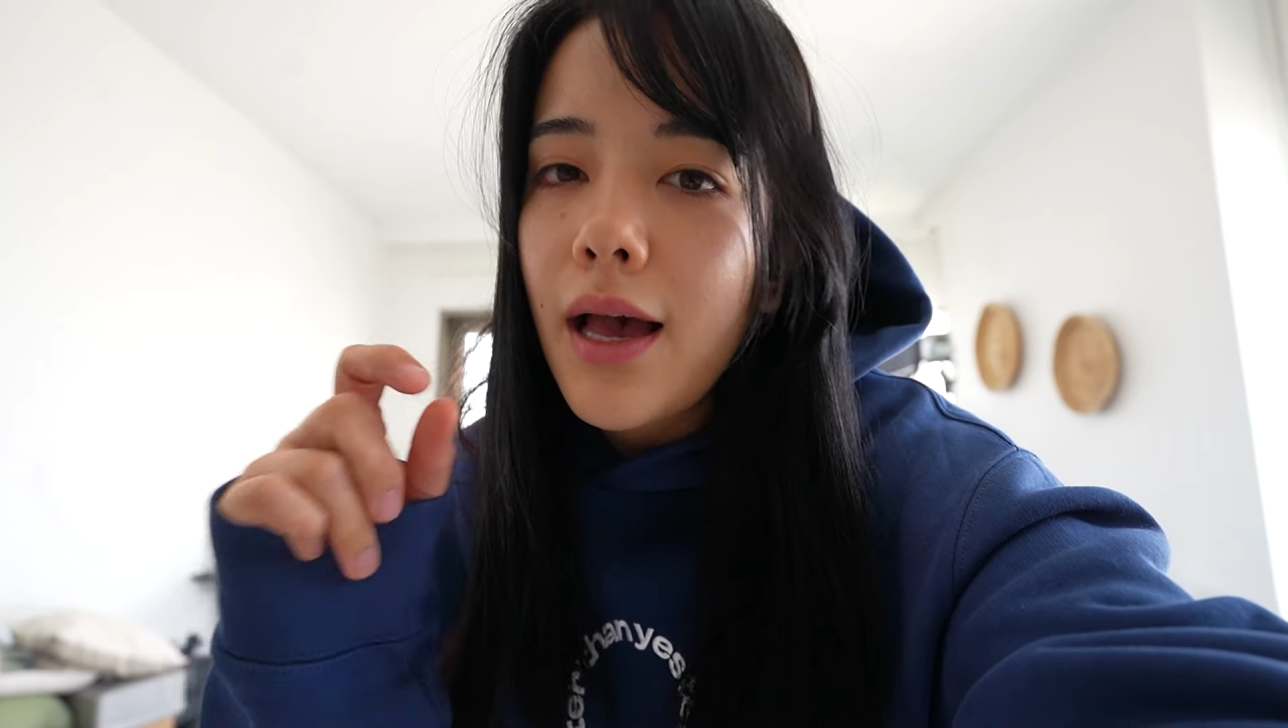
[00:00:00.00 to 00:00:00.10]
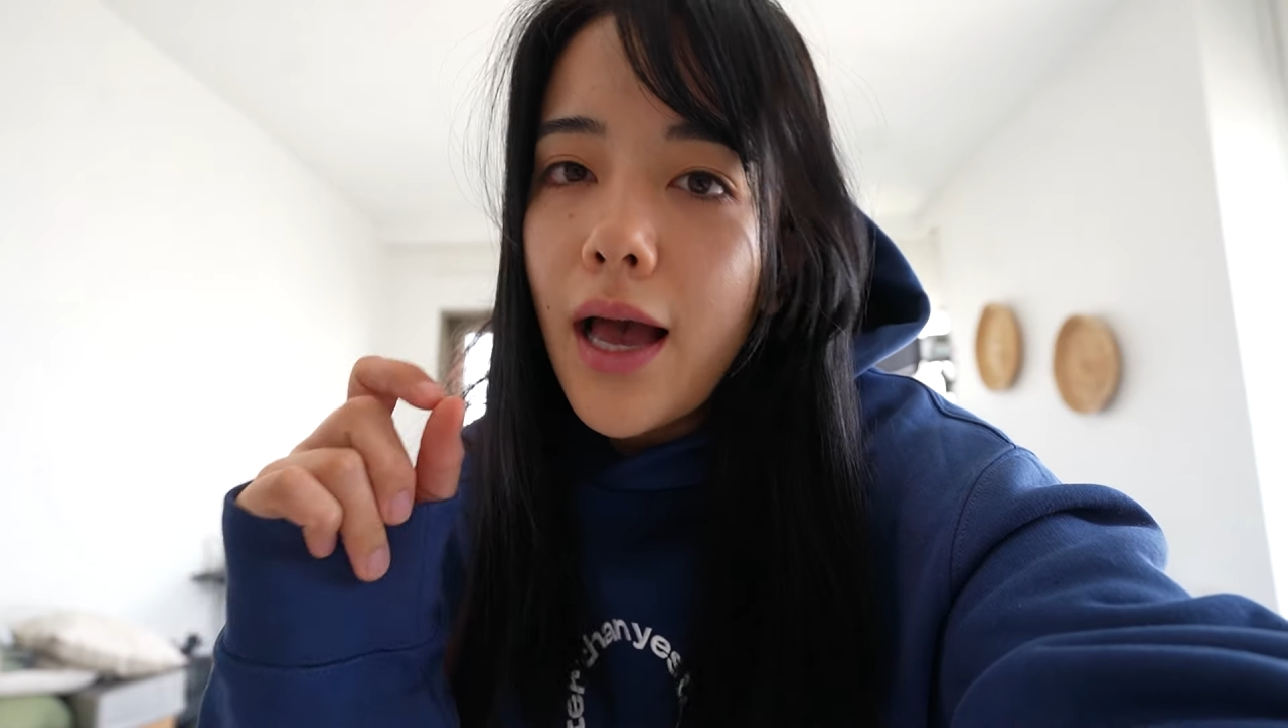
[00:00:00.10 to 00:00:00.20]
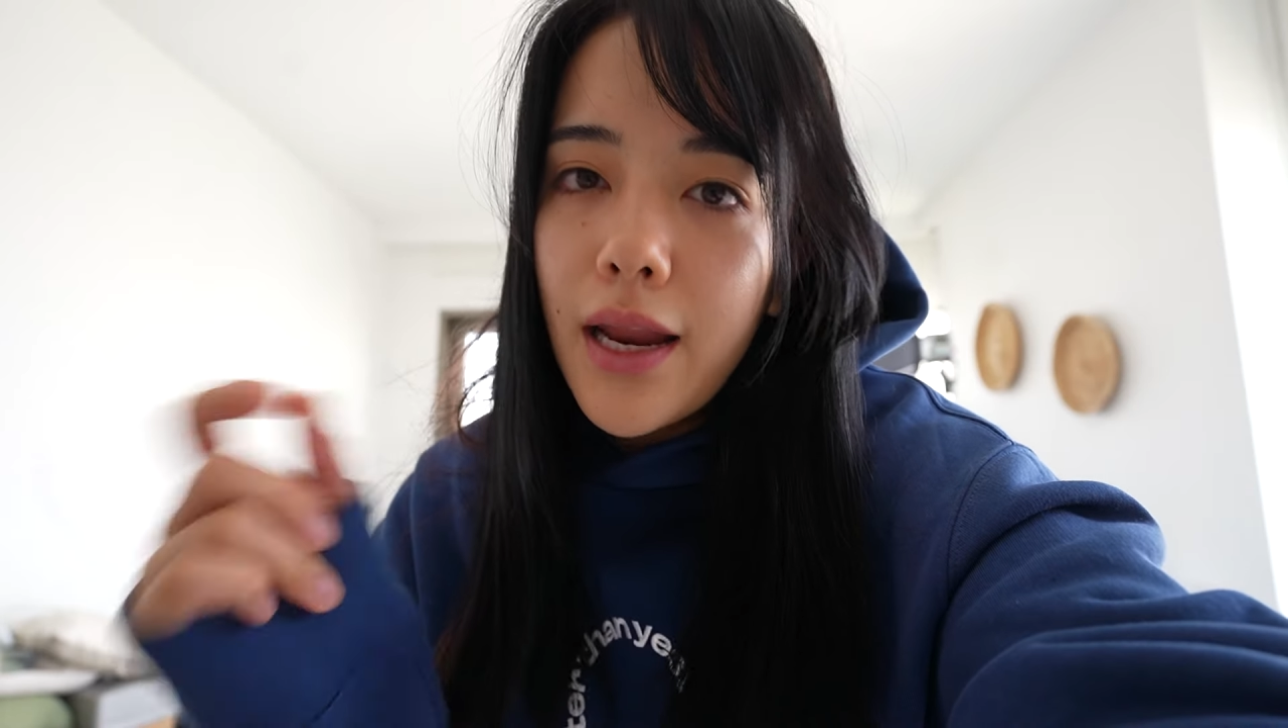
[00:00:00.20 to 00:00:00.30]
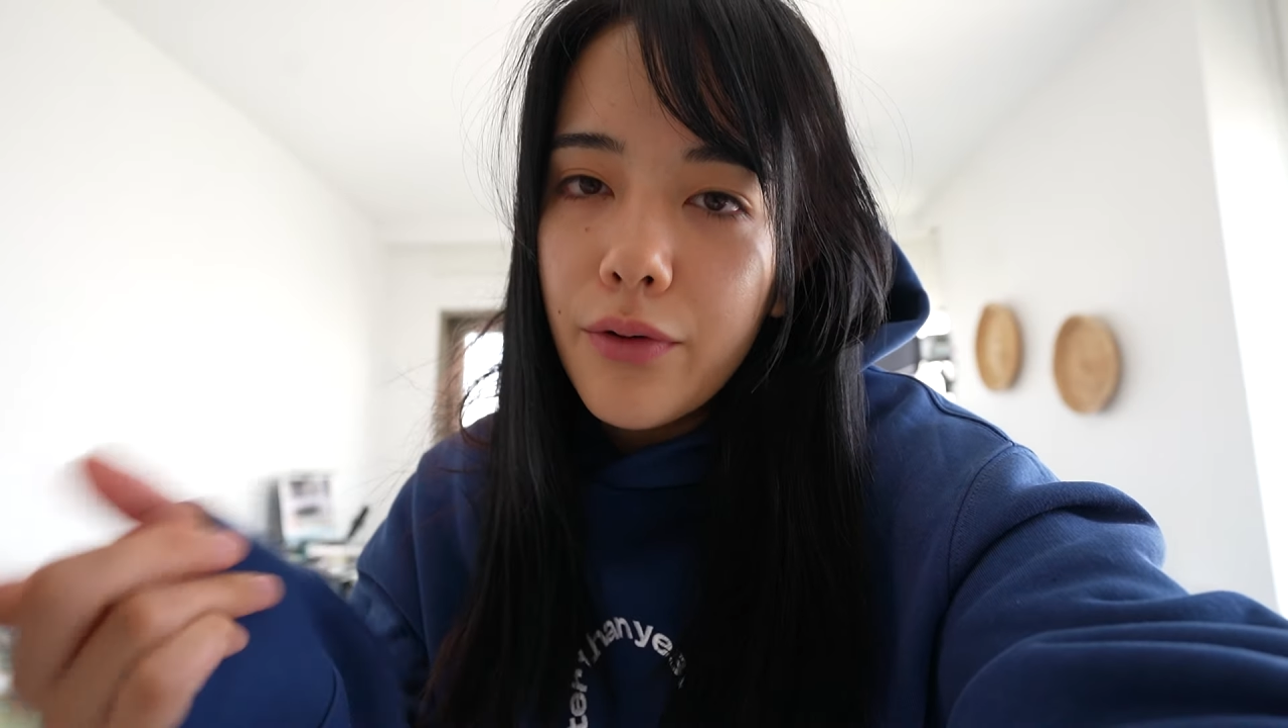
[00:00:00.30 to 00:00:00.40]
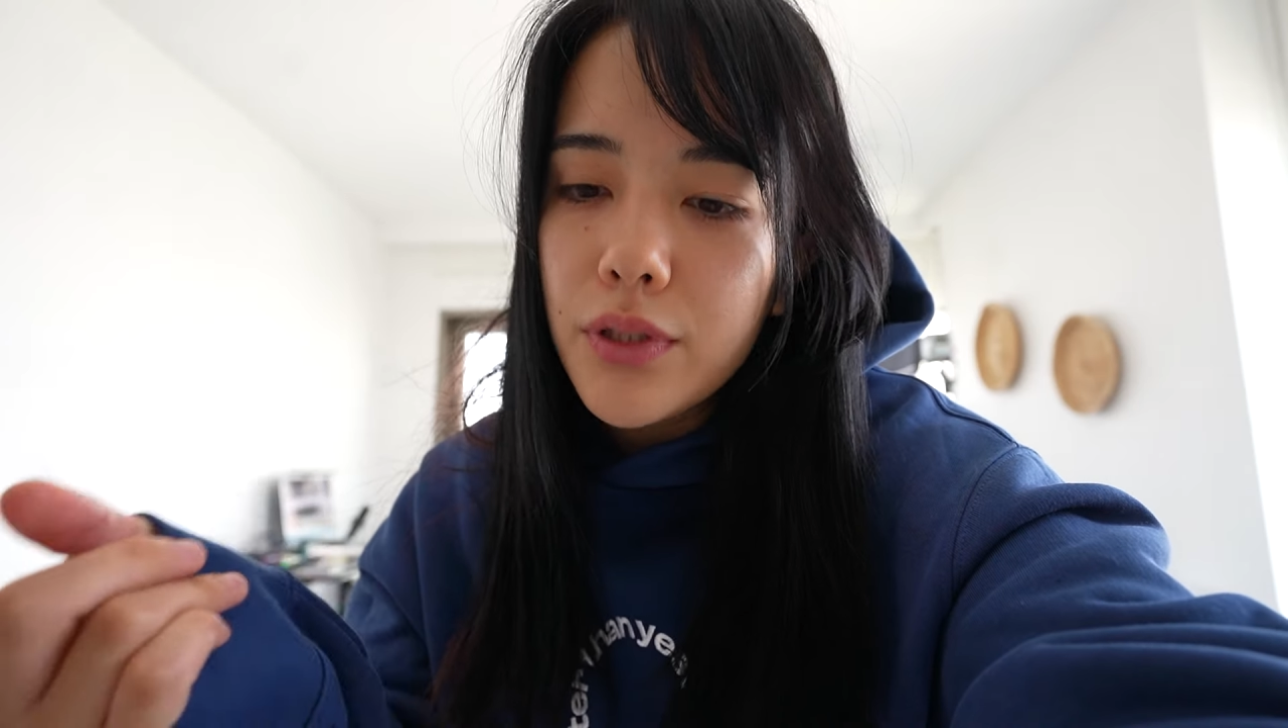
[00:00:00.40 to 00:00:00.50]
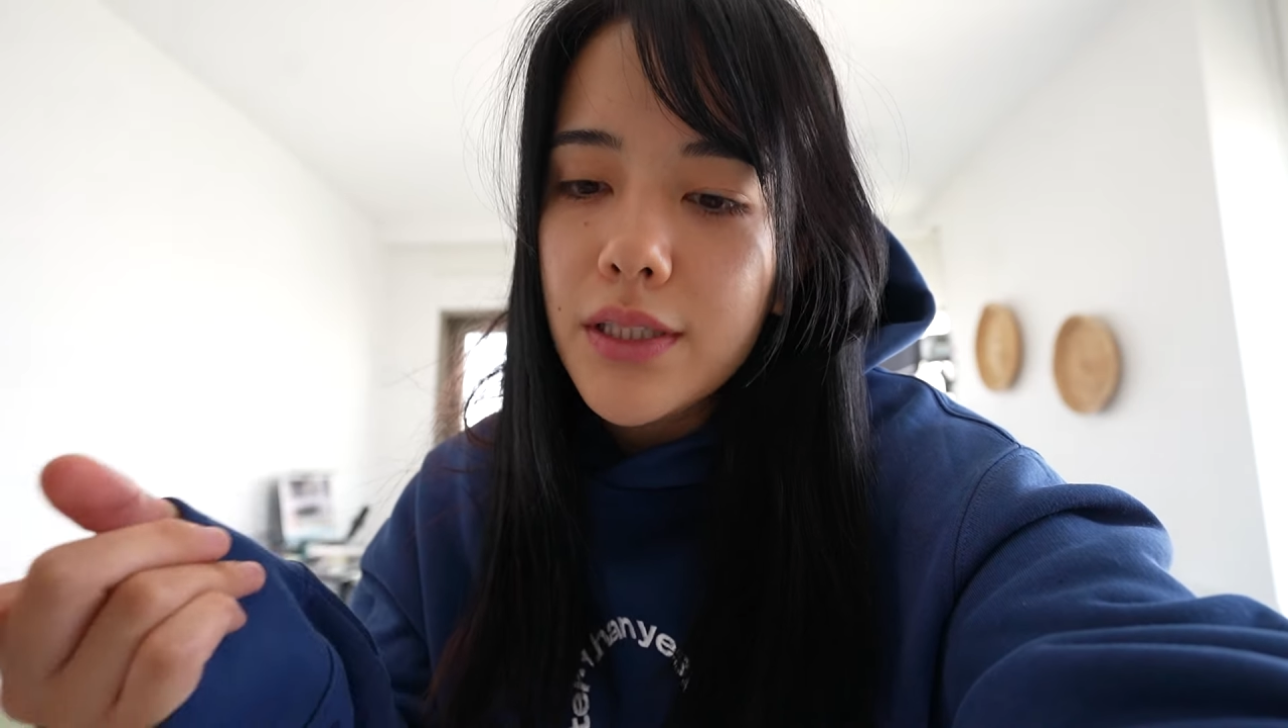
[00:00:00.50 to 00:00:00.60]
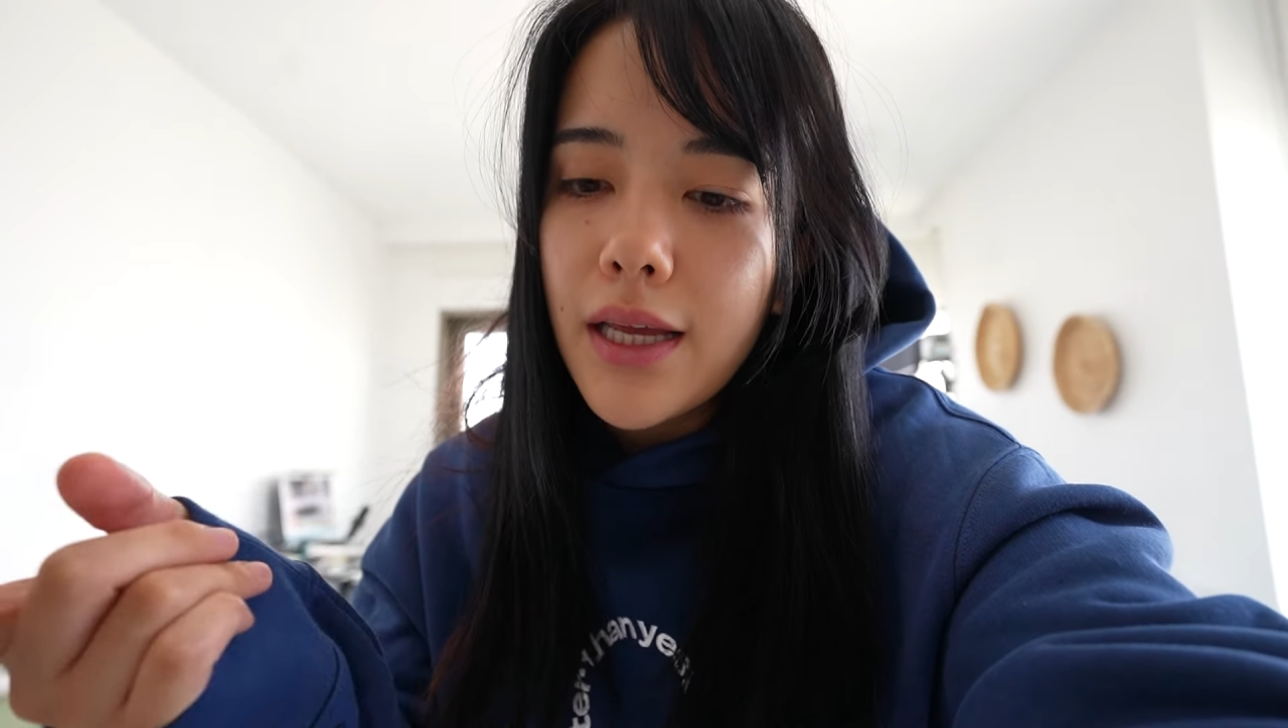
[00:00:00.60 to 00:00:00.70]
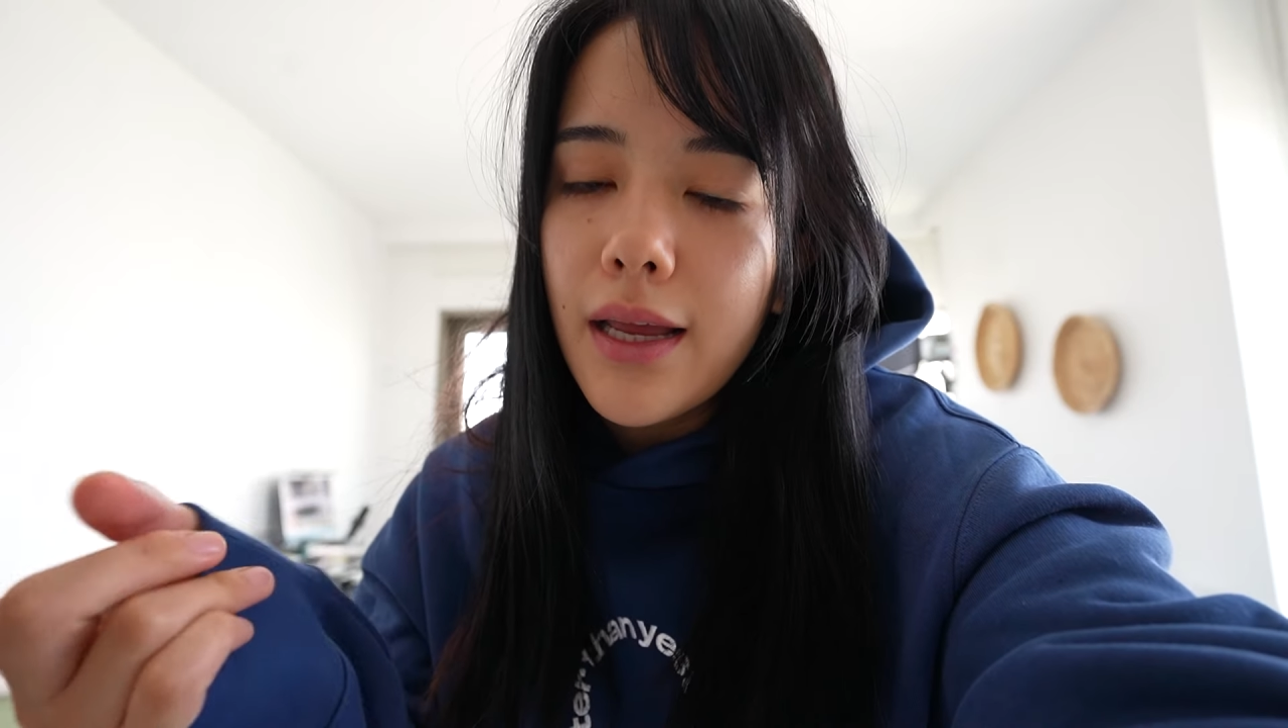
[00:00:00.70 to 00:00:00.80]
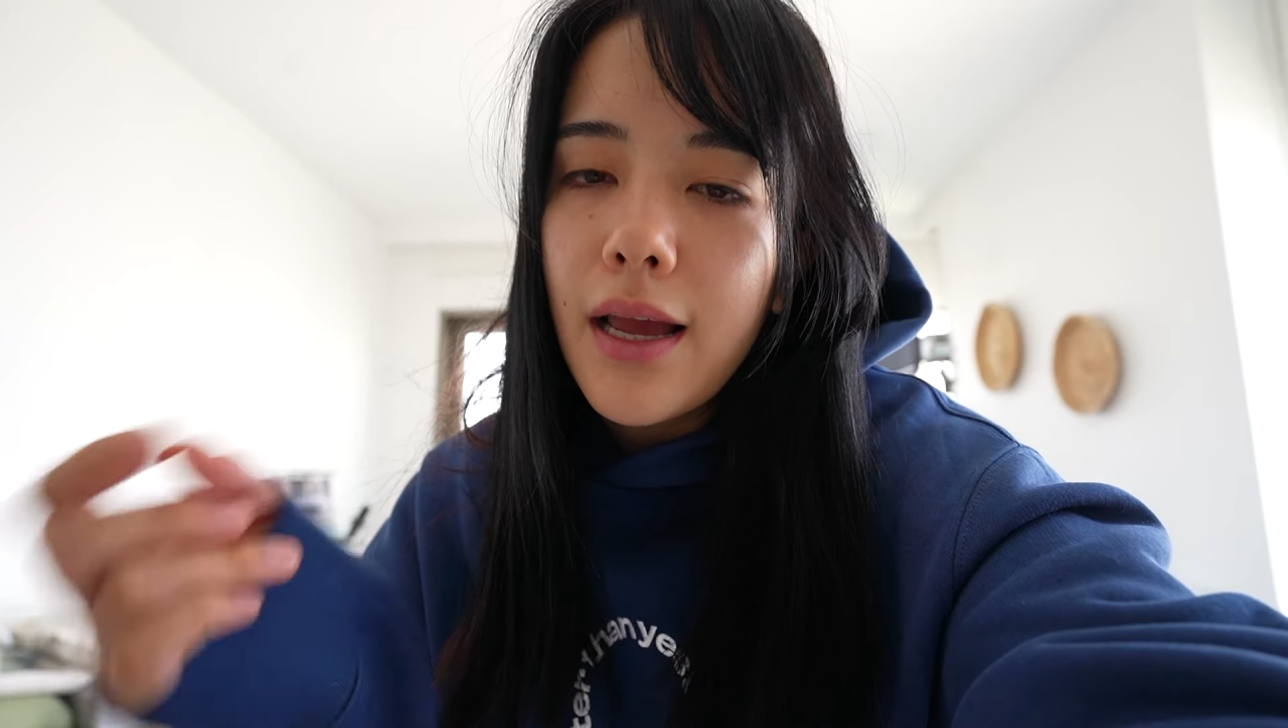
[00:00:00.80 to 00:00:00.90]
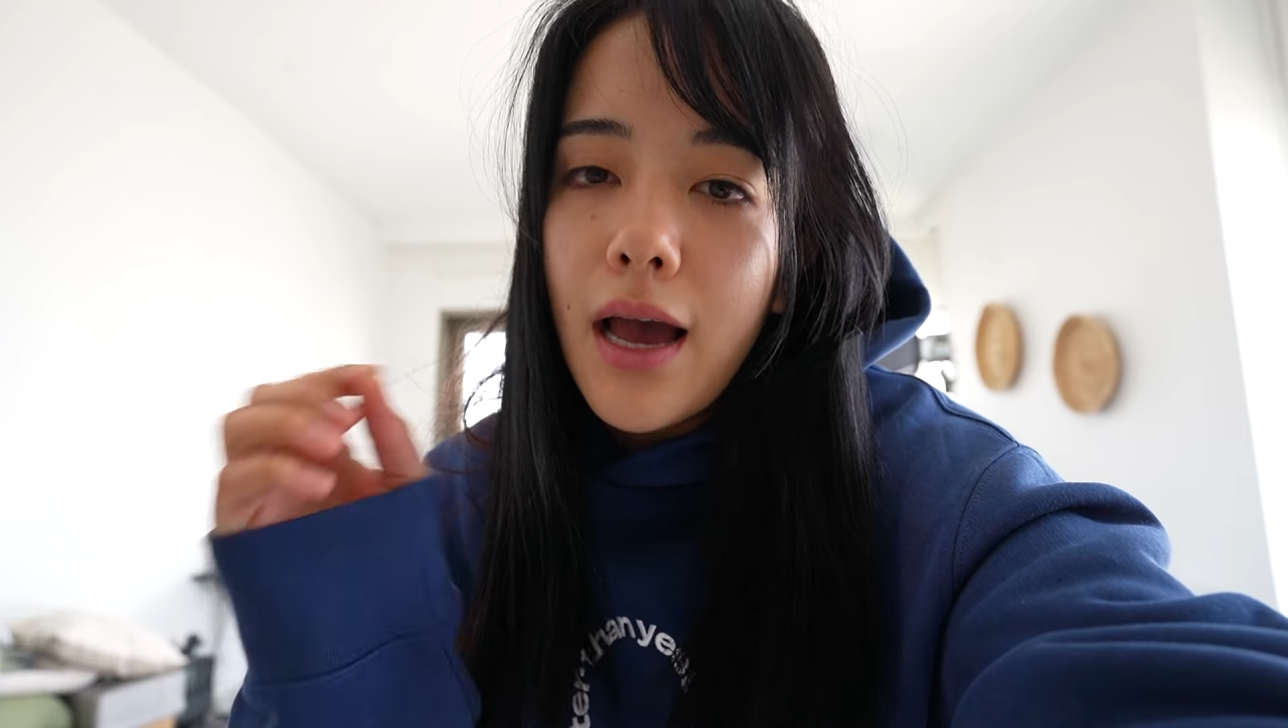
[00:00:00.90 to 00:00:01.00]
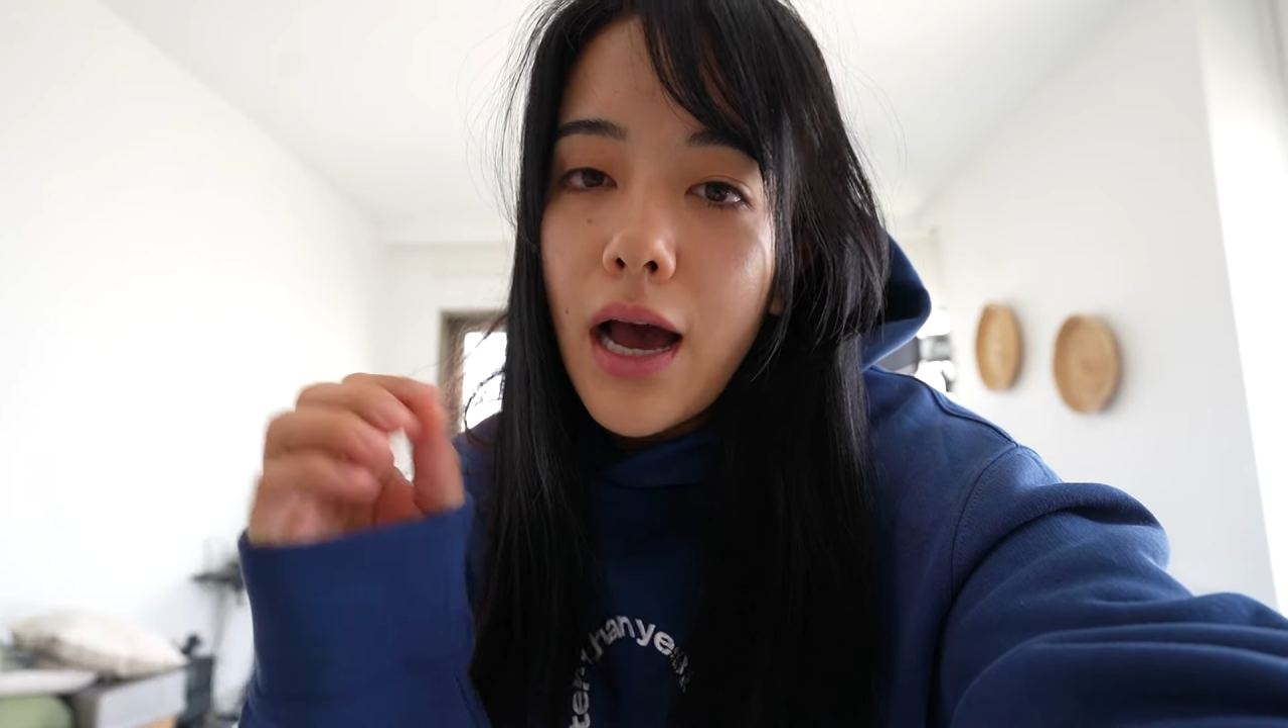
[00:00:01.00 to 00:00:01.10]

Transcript: and I would say